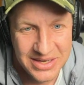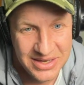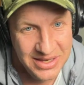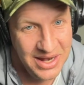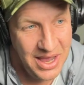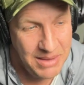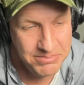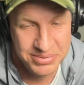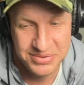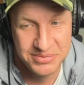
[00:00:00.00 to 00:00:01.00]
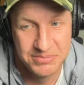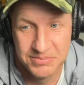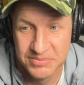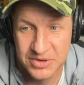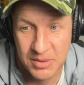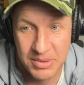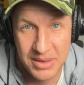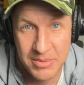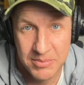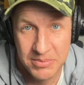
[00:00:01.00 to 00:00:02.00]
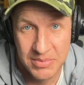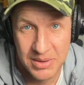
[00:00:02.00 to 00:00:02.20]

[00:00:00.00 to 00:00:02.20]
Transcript: And how do you blame them?